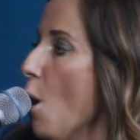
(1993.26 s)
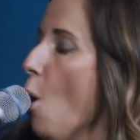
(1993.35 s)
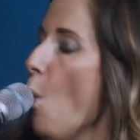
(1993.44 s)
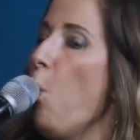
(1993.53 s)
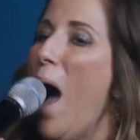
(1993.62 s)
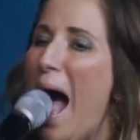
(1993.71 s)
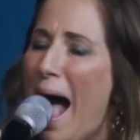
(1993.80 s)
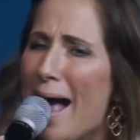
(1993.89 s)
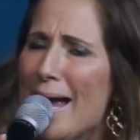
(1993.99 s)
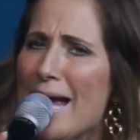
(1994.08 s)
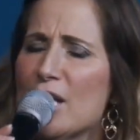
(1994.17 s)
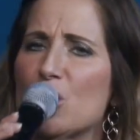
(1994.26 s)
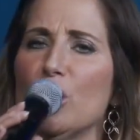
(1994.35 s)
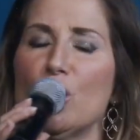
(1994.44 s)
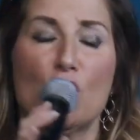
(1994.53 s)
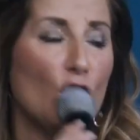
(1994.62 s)
Why is
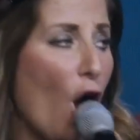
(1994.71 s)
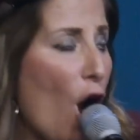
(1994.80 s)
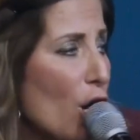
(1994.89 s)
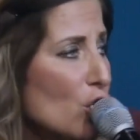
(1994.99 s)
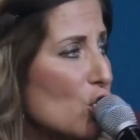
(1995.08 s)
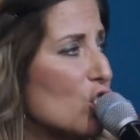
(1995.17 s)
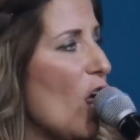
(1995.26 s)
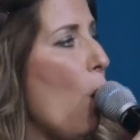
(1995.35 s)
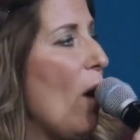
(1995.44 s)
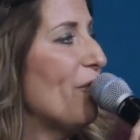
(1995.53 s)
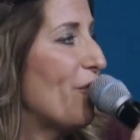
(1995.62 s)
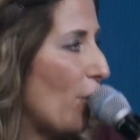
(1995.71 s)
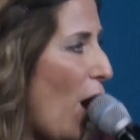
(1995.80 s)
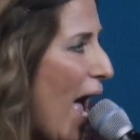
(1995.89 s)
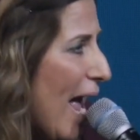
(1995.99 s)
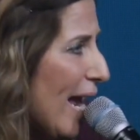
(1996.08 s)
the church so
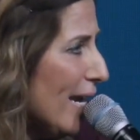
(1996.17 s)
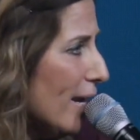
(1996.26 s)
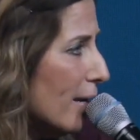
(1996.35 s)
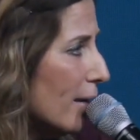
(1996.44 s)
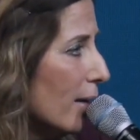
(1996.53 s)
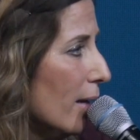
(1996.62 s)
afraid?